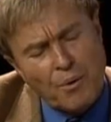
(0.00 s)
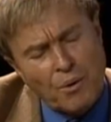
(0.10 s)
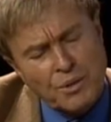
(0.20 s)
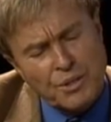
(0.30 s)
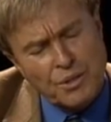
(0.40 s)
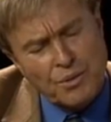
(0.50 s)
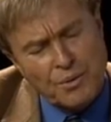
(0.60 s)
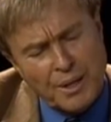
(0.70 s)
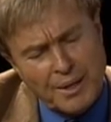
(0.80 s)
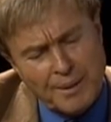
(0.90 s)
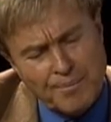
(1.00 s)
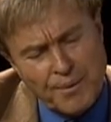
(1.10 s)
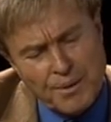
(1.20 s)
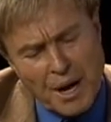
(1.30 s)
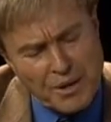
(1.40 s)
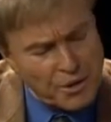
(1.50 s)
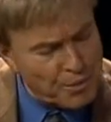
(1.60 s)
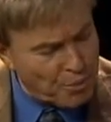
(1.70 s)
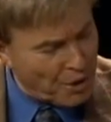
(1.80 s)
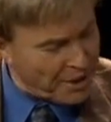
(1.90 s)
Also, I know
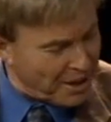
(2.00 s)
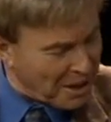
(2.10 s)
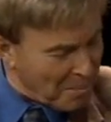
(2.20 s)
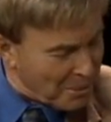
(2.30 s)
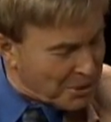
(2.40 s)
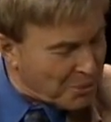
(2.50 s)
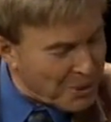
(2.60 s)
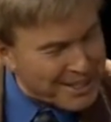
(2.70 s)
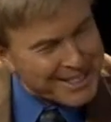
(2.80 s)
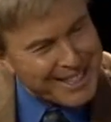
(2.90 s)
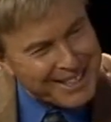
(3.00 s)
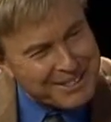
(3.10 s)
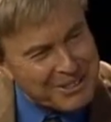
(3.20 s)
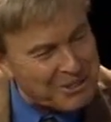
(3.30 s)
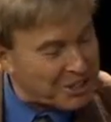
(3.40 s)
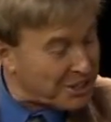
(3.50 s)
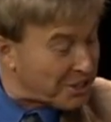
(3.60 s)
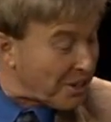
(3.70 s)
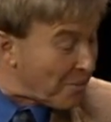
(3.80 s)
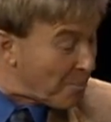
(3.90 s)
you brought a couple sweets there too. Just
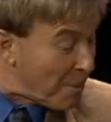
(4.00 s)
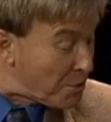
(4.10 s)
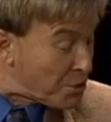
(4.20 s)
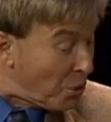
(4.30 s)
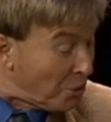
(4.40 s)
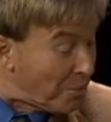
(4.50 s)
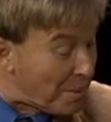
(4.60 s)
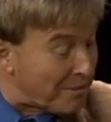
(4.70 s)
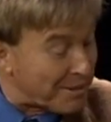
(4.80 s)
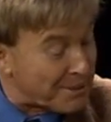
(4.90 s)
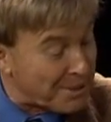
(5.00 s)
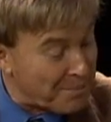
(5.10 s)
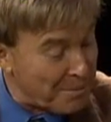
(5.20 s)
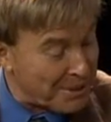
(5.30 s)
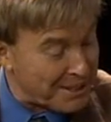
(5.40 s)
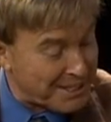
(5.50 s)
maybe we should hold them up a little bit so people can